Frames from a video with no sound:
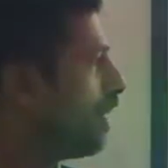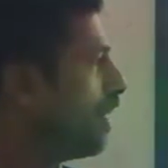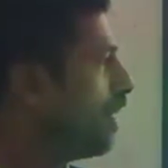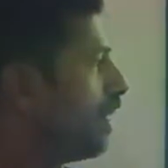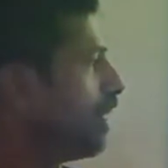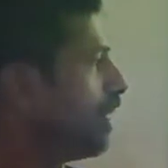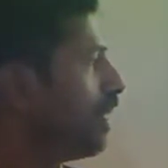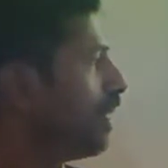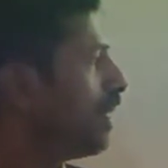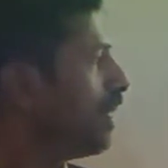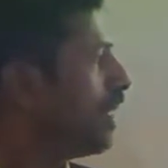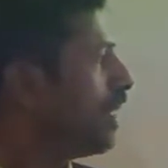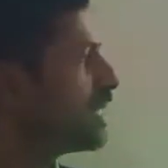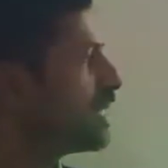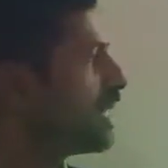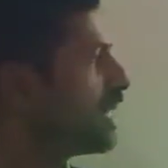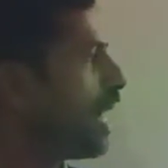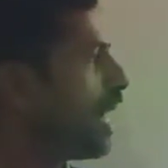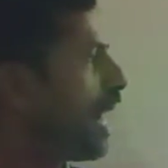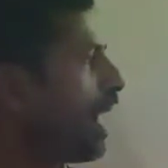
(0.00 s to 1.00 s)
yes,
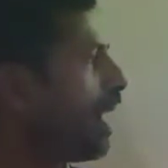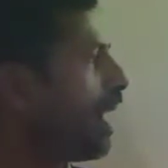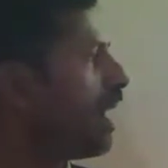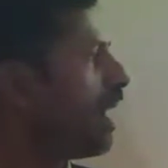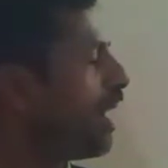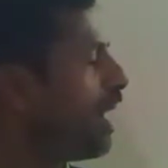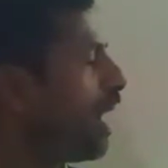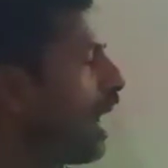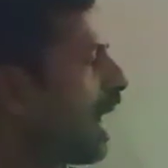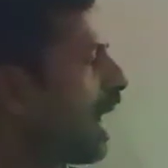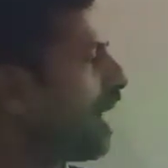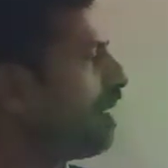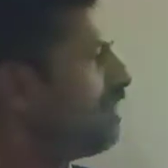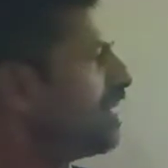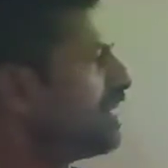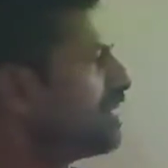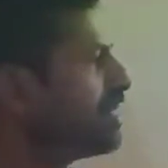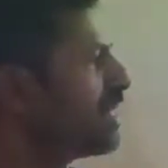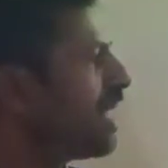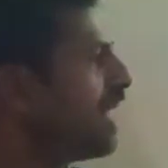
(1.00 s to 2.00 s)
I will
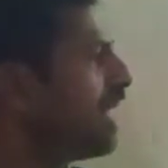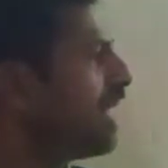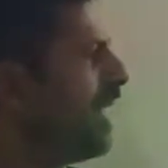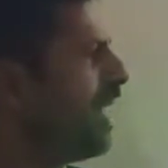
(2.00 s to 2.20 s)
study